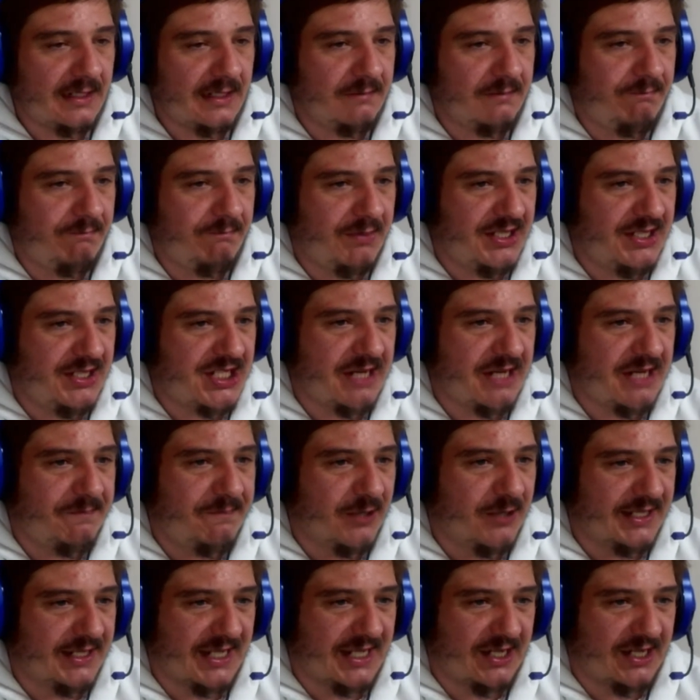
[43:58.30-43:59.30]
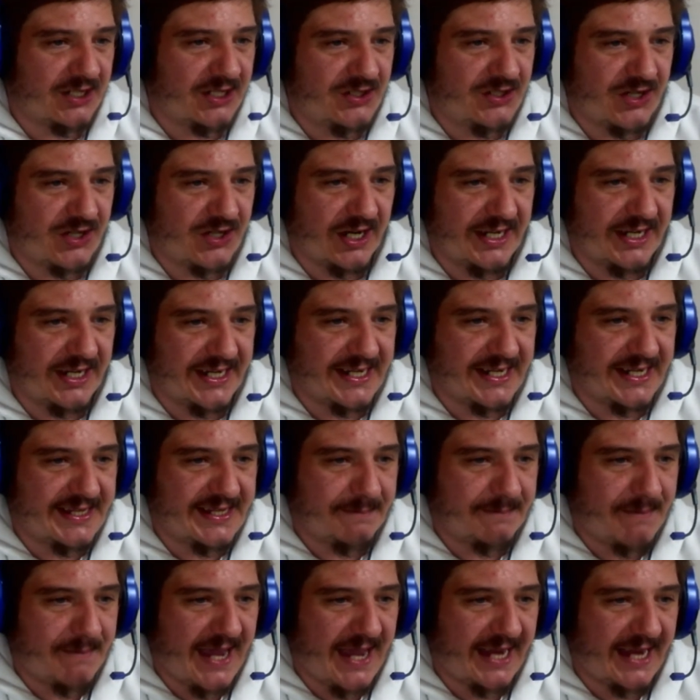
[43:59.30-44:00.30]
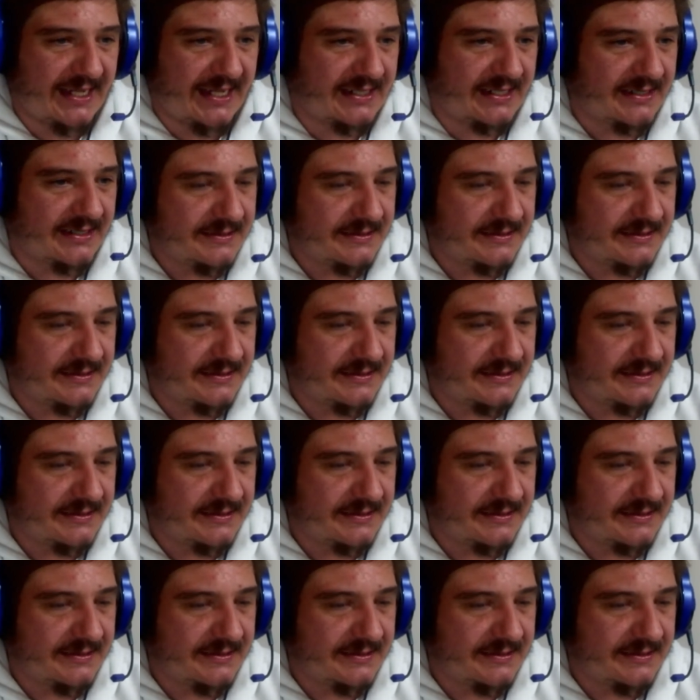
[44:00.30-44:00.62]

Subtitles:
PJ Puerta controlling at the back.